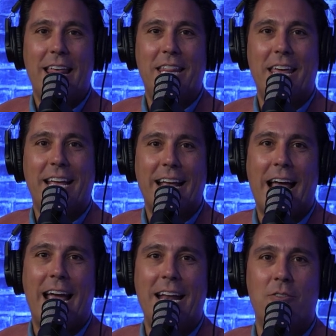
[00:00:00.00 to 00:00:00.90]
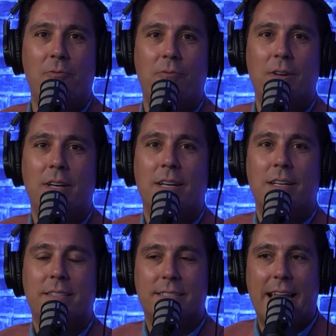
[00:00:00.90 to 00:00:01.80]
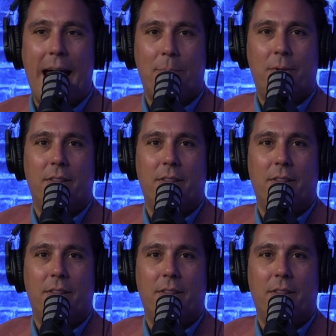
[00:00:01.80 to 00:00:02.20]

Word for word: they kind of slapped